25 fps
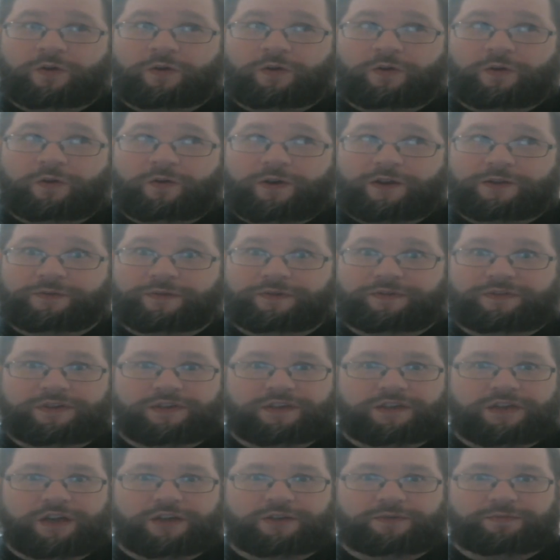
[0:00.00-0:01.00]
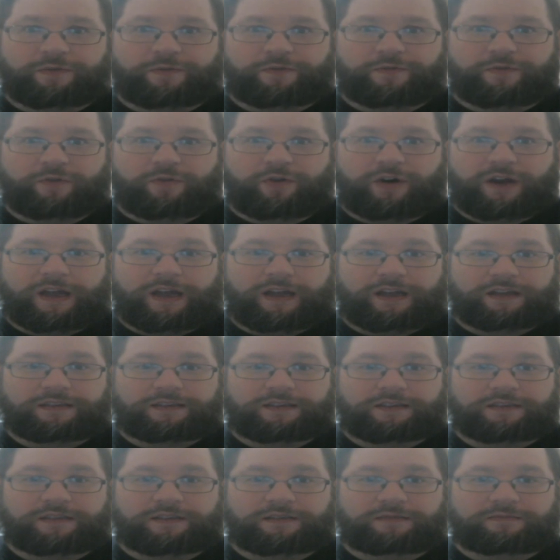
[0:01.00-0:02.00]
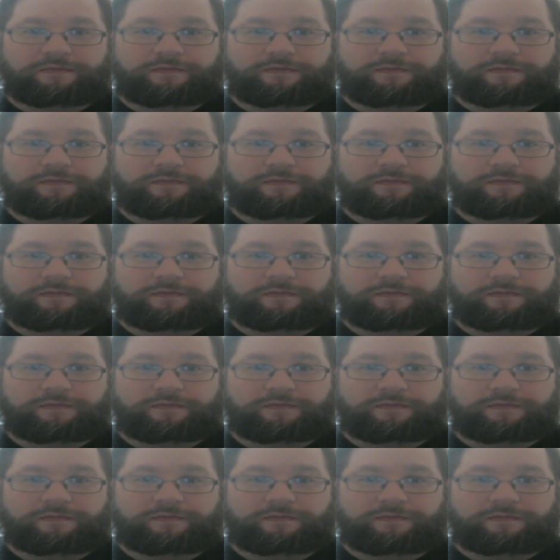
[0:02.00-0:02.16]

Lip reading: who, as we've discussed before, has